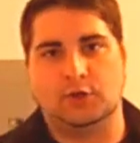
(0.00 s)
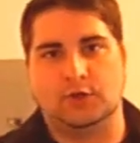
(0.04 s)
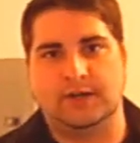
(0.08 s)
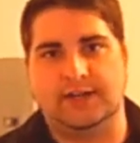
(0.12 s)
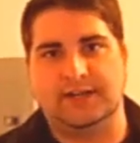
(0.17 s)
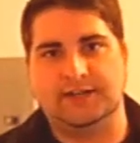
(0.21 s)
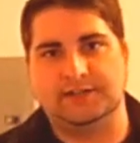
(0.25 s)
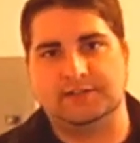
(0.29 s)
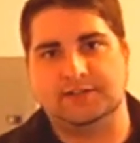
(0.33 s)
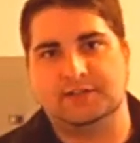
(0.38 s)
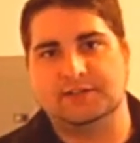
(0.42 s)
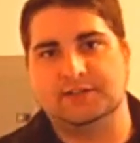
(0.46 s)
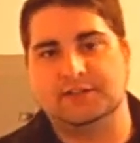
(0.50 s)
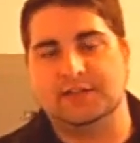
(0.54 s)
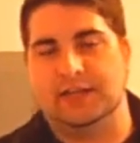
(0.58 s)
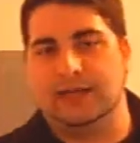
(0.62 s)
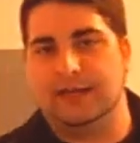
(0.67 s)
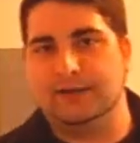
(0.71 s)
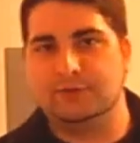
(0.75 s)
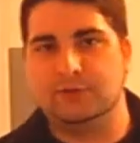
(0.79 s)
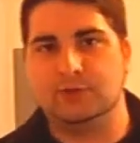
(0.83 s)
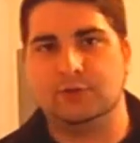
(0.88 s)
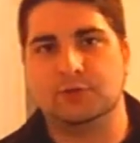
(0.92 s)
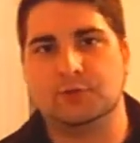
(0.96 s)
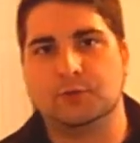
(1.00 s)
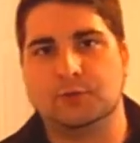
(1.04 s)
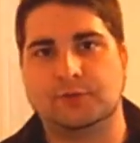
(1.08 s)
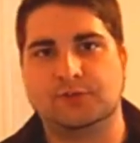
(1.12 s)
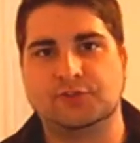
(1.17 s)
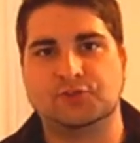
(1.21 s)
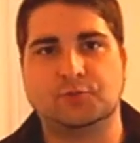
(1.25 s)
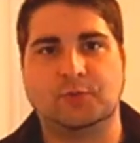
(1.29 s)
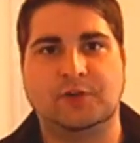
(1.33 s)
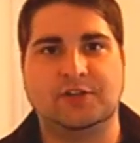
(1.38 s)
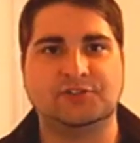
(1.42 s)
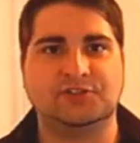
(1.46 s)
Alright, now everyone of
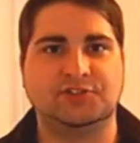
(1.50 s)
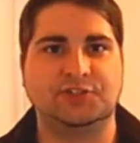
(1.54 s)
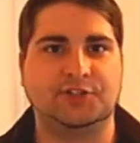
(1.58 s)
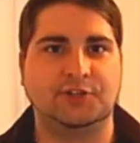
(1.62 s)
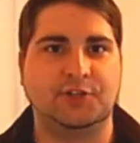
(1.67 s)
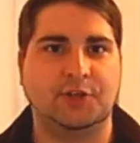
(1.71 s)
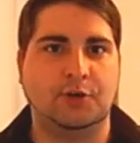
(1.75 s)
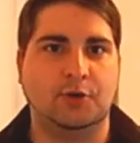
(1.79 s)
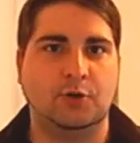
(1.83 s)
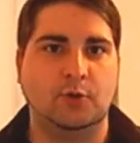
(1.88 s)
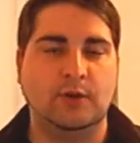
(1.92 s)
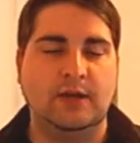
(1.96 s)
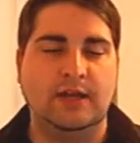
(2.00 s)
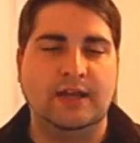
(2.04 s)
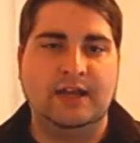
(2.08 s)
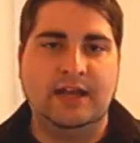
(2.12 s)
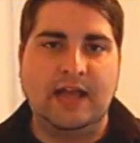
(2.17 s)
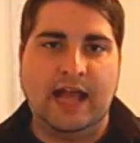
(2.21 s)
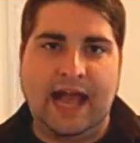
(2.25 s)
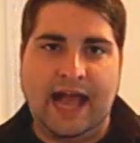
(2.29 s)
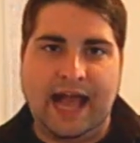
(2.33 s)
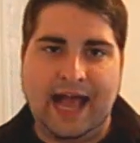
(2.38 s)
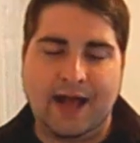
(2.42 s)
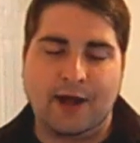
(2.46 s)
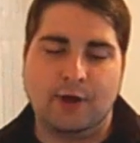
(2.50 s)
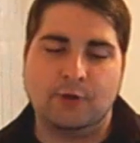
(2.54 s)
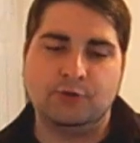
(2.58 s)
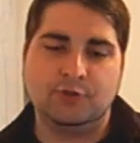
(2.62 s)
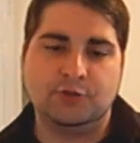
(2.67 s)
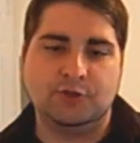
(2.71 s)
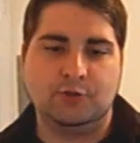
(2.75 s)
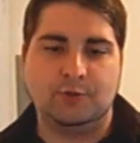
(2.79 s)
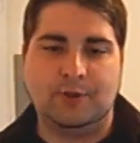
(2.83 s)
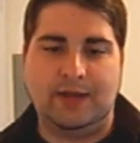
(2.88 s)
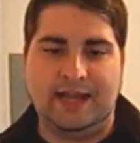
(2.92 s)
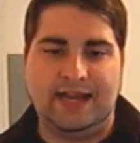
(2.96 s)
course wants to know, how
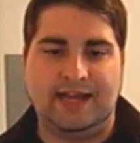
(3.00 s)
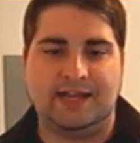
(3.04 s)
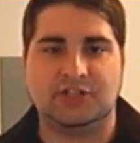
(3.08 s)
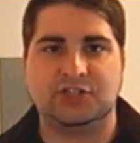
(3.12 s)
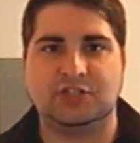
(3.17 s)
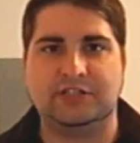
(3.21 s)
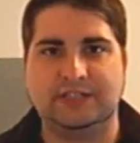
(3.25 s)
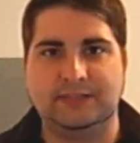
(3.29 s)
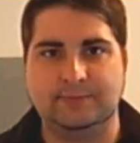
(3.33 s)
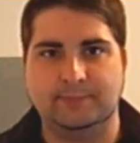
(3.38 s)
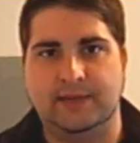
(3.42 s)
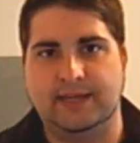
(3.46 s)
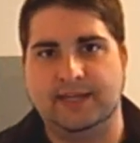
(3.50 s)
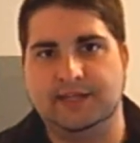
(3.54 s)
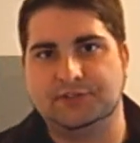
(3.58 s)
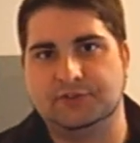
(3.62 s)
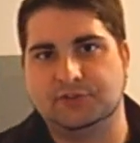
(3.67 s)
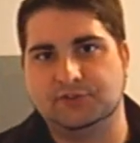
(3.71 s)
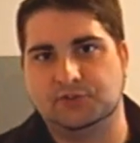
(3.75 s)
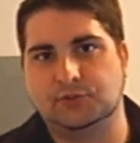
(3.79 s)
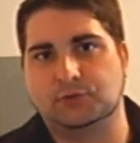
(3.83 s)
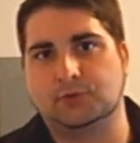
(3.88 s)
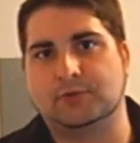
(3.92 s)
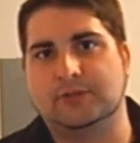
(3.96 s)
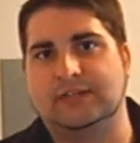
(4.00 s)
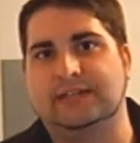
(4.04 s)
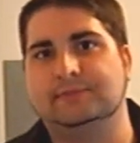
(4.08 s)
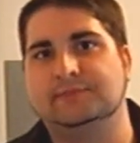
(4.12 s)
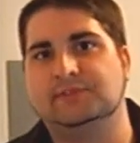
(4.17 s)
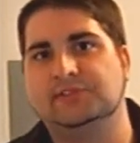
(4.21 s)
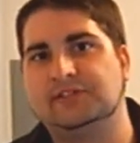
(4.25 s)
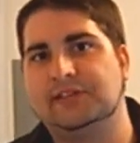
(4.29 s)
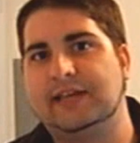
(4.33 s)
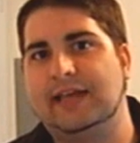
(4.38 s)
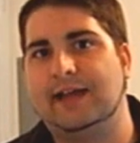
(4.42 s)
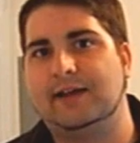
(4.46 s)
do you actually make the
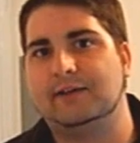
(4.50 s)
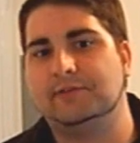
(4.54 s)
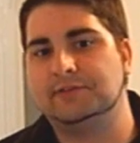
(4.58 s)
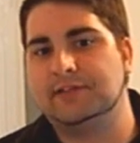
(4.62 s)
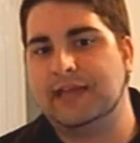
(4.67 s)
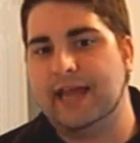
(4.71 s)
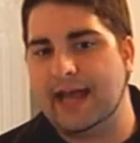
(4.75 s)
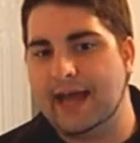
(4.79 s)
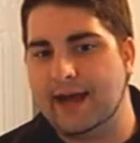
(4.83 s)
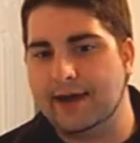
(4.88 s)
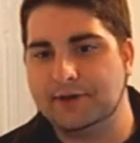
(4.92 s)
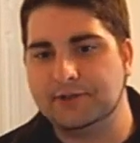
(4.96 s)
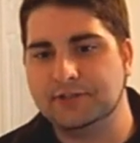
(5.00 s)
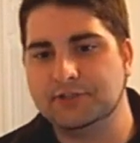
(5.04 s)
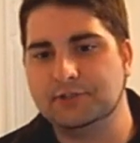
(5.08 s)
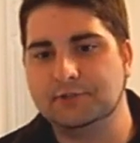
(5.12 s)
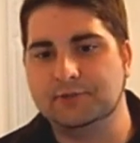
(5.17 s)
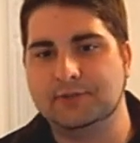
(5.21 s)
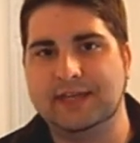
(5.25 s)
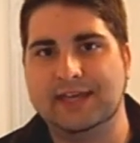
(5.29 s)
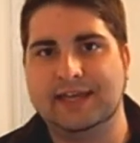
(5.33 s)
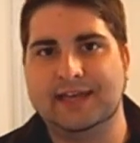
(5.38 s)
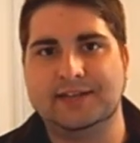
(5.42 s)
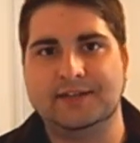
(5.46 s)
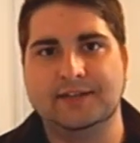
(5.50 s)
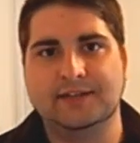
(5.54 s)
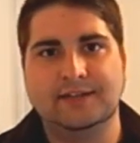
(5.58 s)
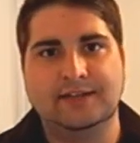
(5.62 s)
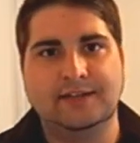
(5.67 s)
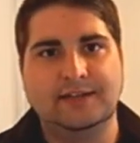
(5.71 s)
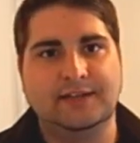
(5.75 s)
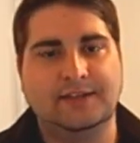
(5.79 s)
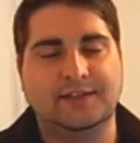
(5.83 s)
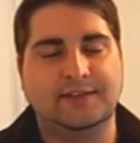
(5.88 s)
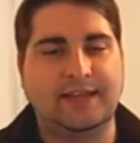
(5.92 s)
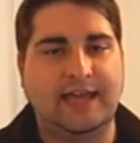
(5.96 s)
scream sound? How do you get
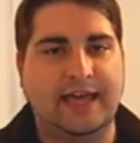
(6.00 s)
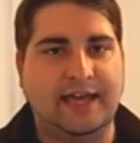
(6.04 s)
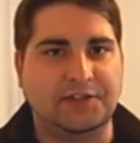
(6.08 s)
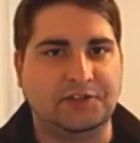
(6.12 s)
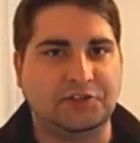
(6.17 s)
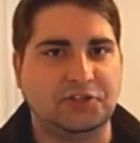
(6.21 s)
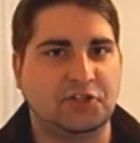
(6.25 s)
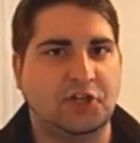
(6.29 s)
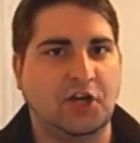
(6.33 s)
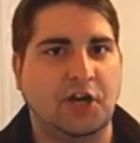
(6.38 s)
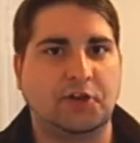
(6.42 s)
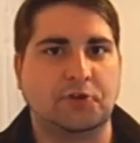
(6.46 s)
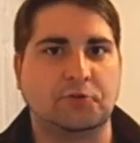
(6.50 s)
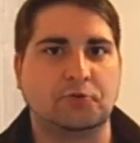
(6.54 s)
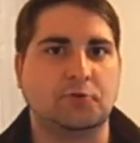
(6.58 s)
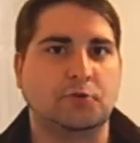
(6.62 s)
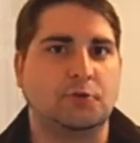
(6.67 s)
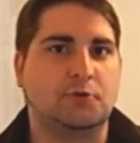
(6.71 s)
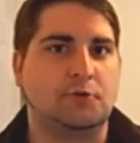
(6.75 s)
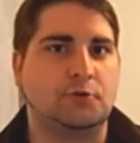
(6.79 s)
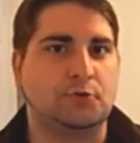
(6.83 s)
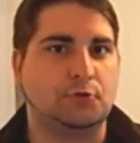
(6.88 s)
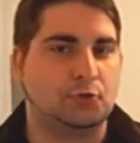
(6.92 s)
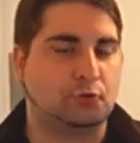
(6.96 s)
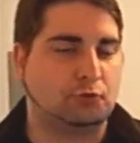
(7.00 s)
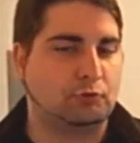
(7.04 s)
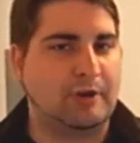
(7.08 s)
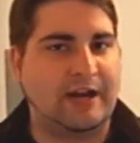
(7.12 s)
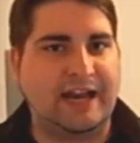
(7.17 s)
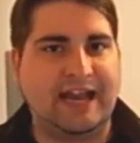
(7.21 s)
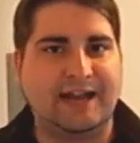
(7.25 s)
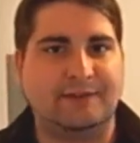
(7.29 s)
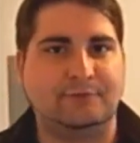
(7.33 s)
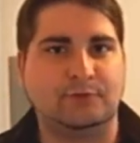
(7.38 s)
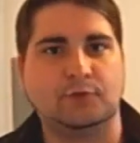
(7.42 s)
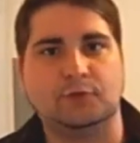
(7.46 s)
that guttural,
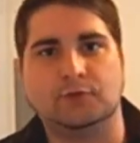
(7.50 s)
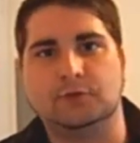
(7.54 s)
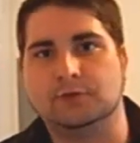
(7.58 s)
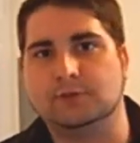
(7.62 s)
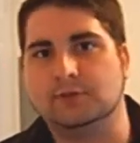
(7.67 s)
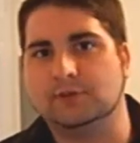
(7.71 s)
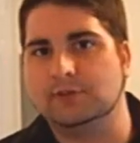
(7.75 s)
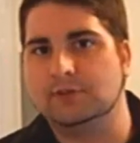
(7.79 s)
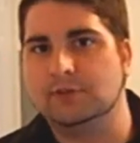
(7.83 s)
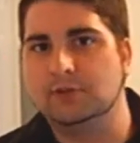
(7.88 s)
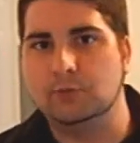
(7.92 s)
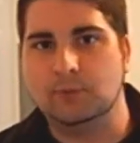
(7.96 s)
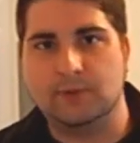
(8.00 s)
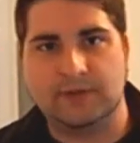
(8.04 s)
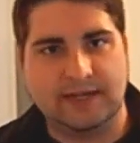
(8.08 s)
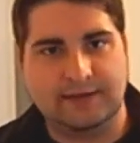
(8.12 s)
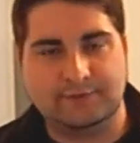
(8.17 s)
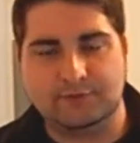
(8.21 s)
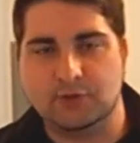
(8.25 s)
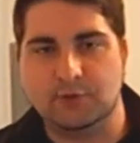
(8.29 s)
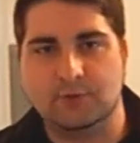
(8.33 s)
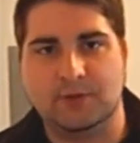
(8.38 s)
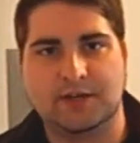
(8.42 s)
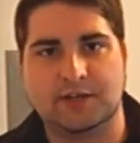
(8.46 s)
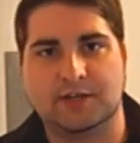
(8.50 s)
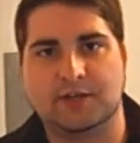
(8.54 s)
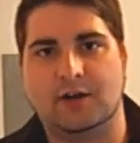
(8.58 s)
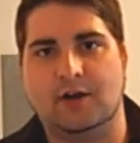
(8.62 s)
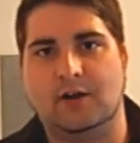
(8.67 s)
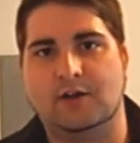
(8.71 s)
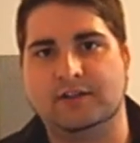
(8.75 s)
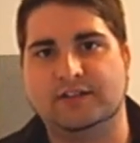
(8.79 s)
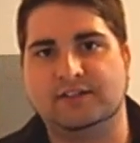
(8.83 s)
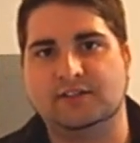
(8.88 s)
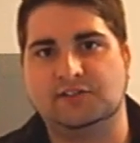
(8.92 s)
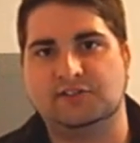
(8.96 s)
gravel, whatever you want to
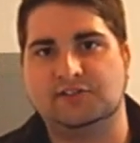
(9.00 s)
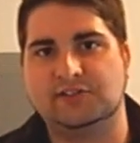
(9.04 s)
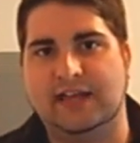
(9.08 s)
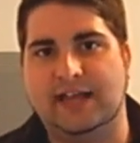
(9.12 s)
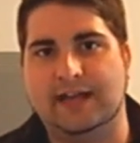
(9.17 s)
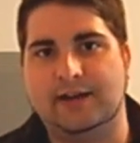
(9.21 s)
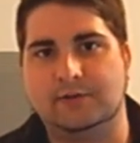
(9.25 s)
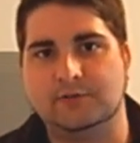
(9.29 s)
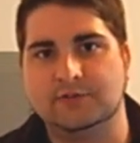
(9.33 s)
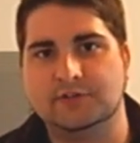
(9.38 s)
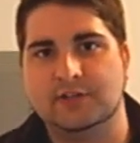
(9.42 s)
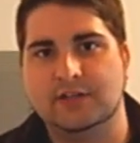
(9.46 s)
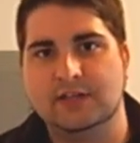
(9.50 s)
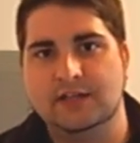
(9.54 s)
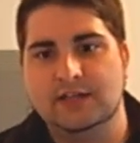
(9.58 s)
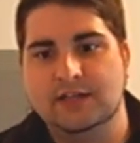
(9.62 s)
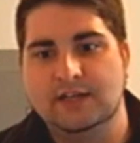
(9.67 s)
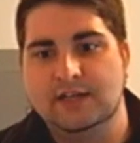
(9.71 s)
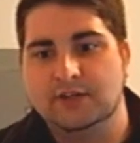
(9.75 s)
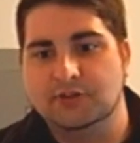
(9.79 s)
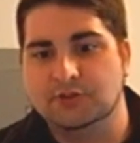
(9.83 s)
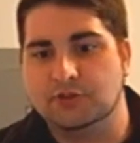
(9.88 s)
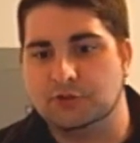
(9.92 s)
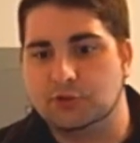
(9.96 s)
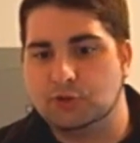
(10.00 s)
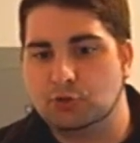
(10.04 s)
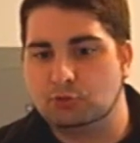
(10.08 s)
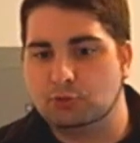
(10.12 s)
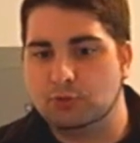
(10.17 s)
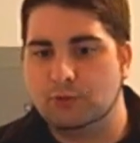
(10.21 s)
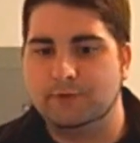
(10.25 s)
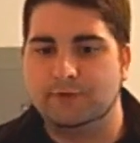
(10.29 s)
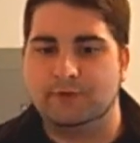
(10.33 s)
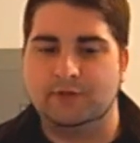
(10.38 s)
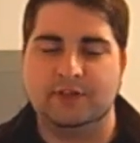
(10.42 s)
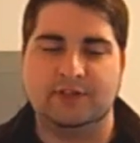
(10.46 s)
call it, sound? The
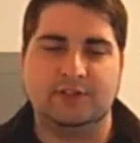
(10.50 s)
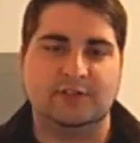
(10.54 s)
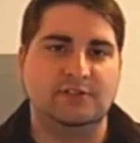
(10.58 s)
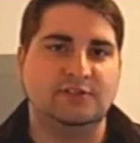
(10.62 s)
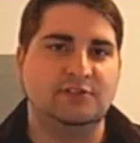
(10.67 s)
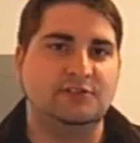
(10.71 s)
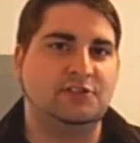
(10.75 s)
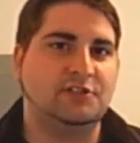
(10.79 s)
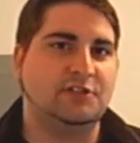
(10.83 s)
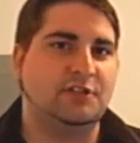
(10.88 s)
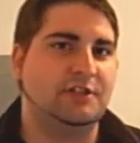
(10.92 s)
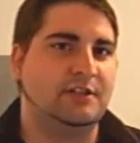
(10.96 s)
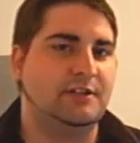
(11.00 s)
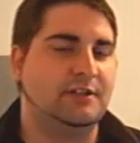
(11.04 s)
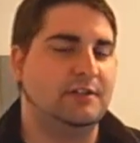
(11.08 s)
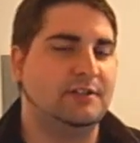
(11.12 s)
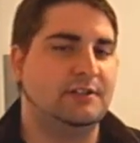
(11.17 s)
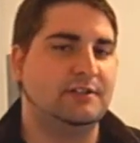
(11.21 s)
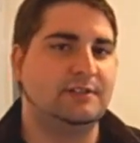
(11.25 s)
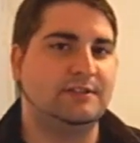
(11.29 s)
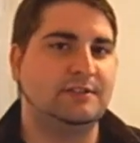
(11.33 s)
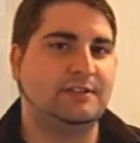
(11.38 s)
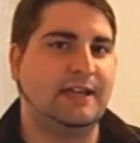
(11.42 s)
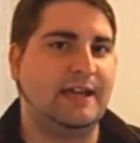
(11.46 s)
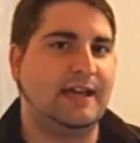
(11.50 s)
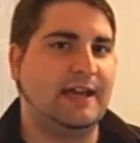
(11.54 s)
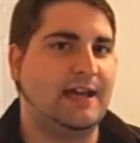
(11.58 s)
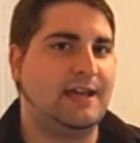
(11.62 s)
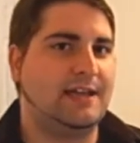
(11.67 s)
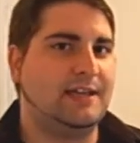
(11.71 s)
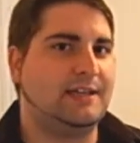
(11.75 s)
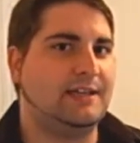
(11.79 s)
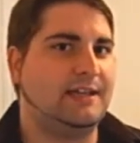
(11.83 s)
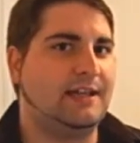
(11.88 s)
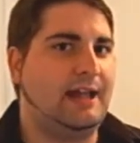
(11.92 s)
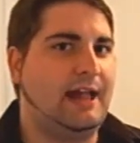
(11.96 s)
truth is
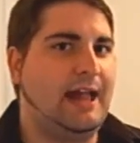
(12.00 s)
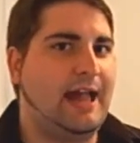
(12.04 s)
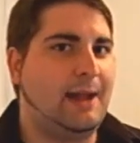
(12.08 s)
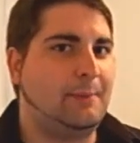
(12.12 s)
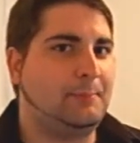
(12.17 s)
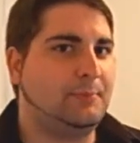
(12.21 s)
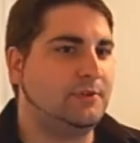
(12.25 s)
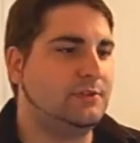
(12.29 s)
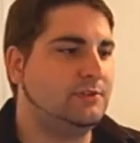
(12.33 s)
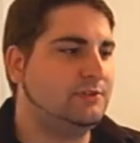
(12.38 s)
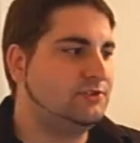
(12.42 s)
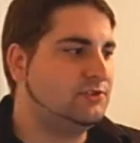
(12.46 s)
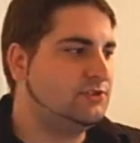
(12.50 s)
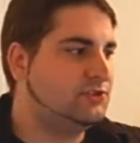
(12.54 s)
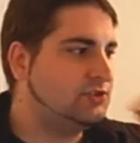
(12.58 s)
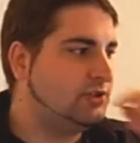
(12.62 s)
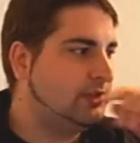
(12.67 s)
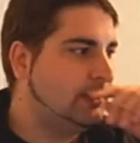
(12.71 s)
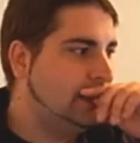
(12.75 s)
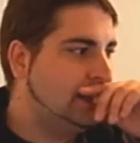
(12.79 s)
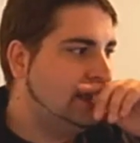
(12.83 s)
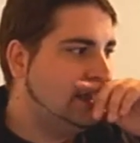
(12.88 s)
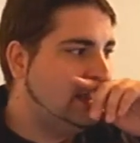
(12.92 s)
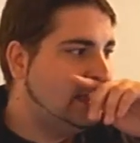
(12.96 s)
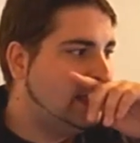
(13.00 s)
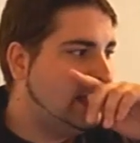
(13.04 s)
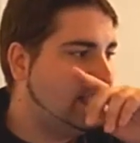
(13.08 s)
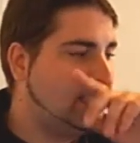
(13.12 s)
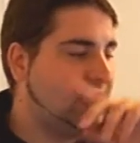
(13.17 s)
that it happens,